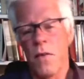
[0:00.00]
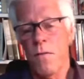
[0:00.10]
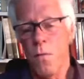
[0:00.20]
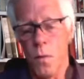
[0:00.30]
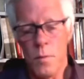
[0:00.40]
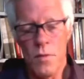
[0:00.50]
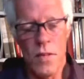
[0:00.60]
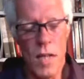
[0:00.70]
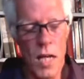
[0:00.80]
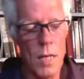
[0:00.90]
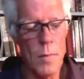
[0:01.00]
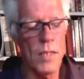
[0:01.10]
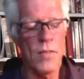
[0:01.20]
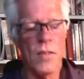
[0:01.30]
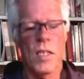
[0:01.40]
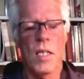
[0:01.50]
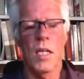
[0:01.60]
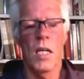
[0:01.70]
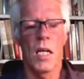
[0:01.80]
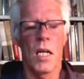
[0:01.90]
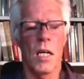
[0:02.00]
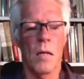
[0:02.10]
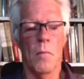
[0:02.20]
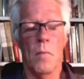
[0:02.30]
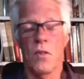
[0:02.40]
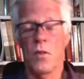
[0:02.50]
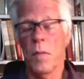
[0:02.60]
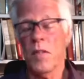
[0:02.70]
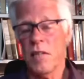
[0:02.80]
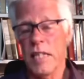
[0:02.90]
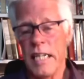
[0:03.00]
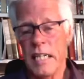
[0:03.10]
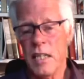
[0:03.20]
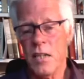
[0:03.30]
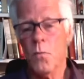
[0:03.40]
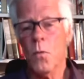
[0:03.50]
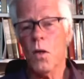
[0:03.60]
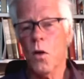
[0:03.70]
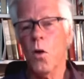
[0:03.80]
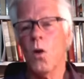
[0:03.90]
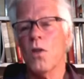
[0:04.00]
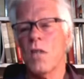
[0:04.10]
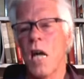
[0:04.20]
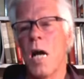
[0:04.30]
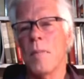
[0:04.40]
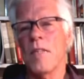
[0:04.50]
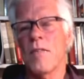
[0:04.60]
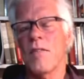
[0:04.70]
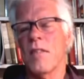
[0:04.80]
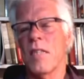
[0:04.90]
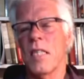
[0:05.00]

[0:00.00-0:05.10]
forms of economies, especially in England, were called commons.